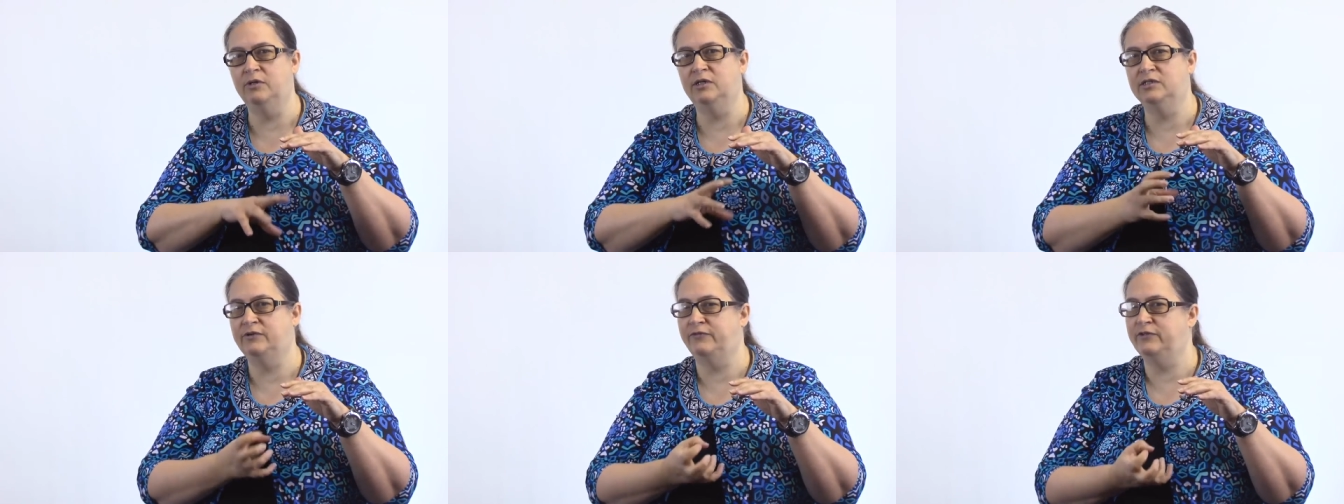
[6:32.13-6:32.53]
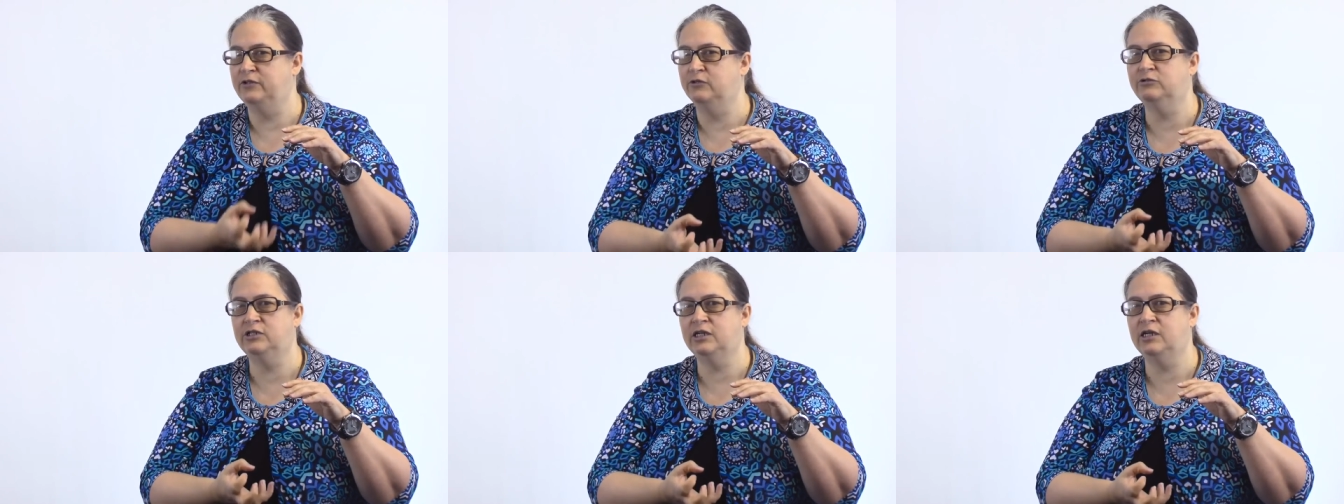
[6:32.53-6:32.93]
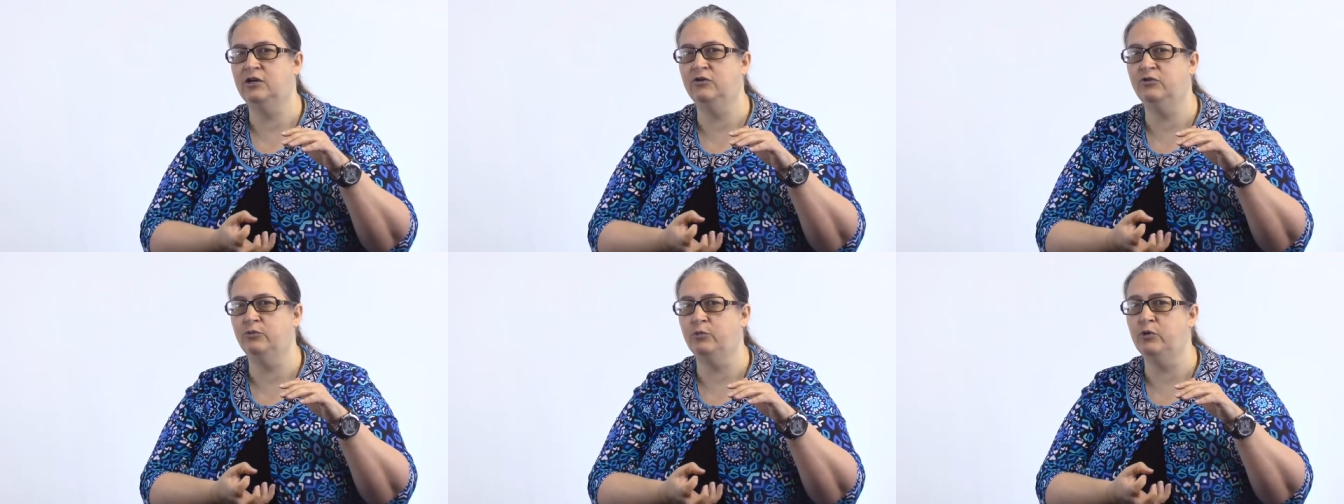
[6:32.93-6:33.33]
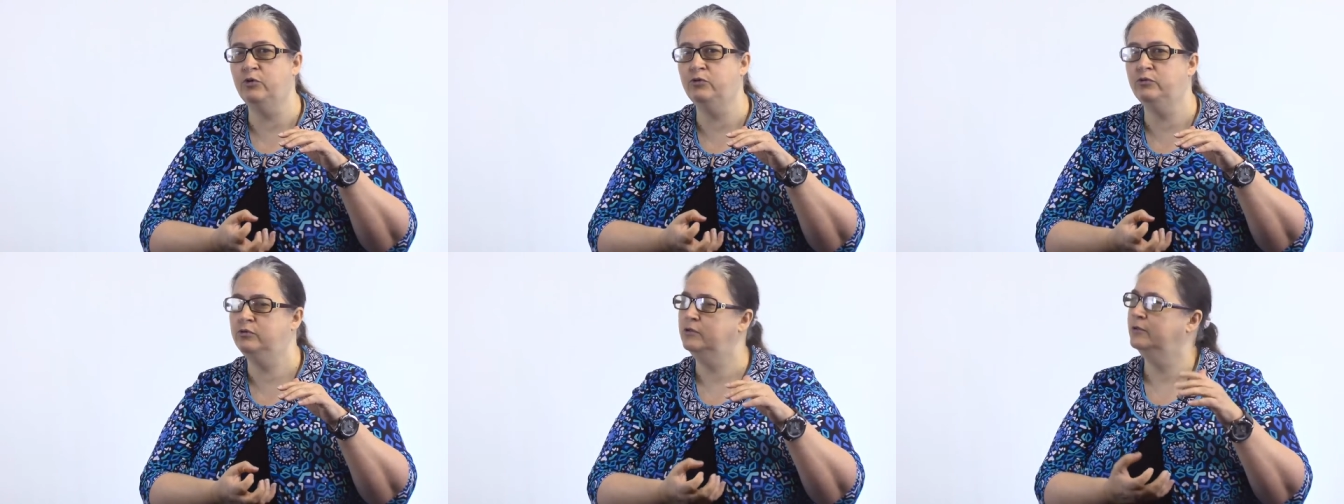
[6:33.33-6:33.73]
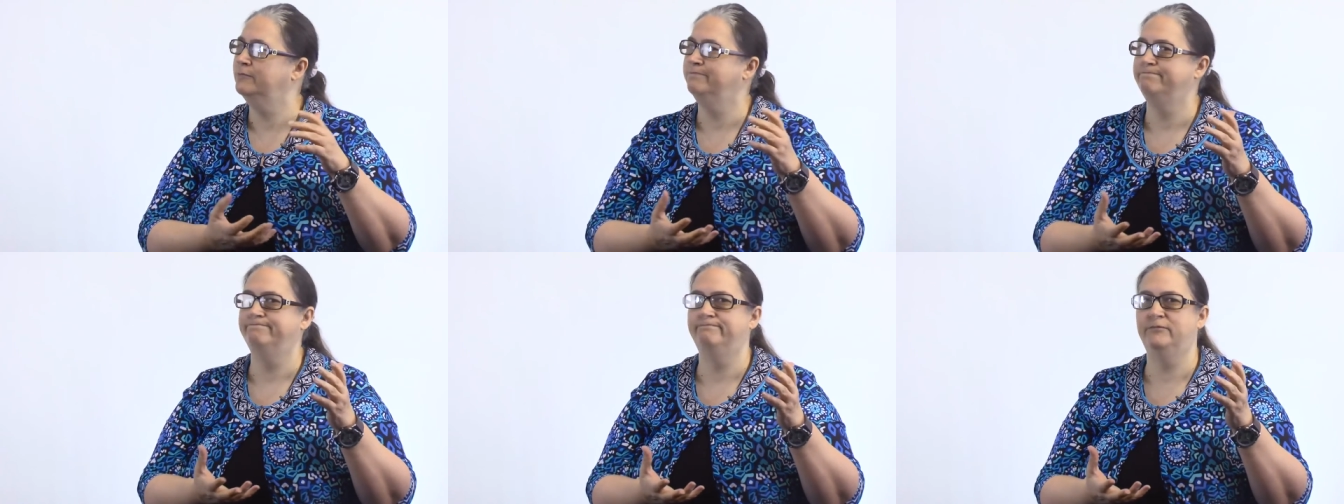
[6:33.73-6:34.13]
Because if you don't take care of the root,
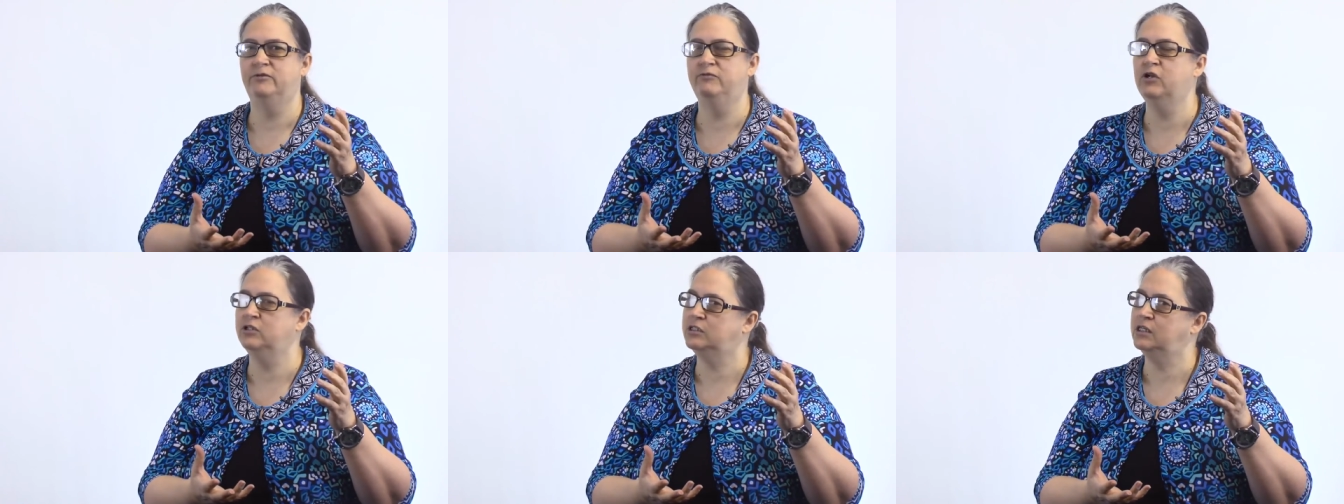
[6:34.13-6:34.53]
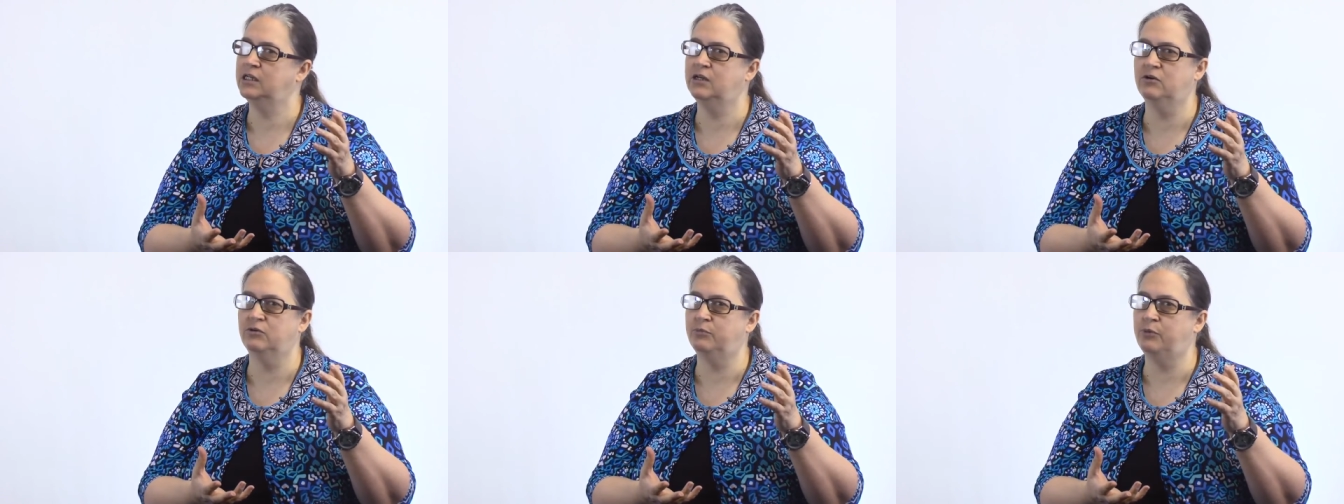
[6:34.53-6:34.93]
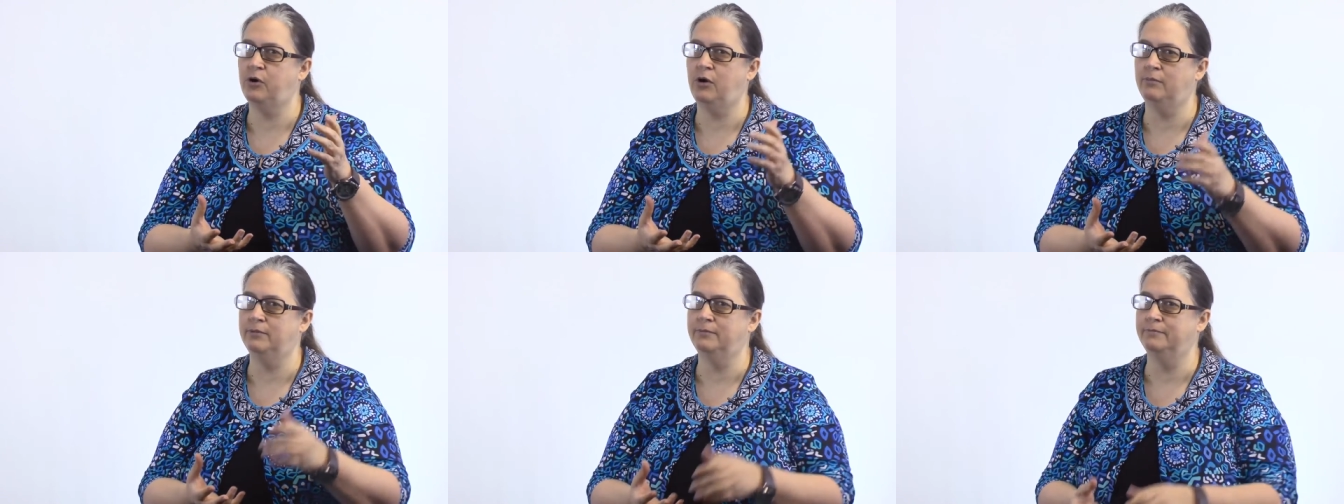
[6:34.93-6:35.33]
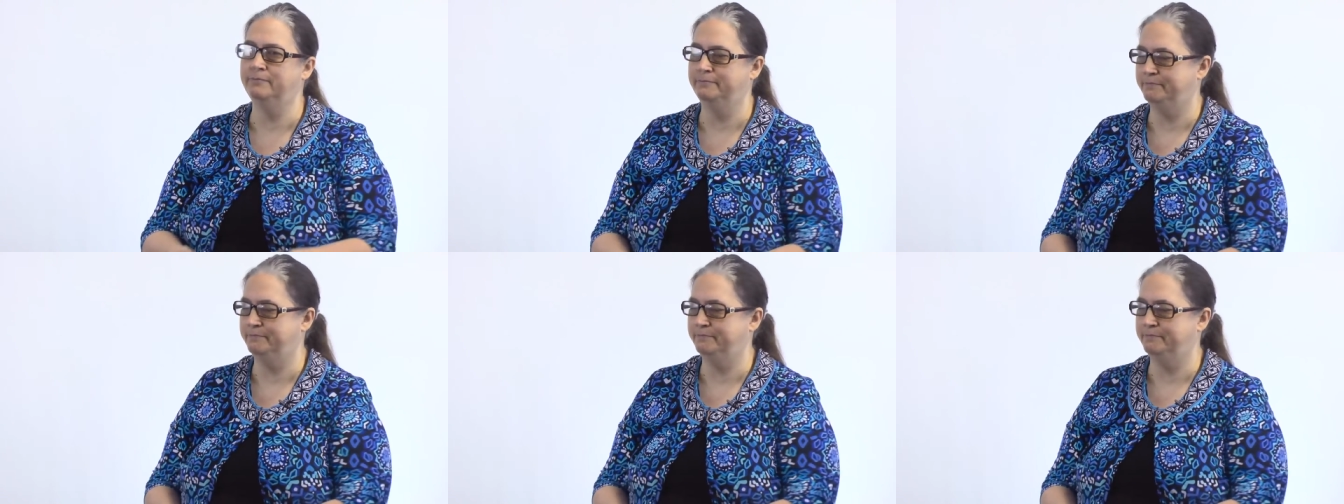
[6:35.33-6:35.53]
you've not taken care of the problem.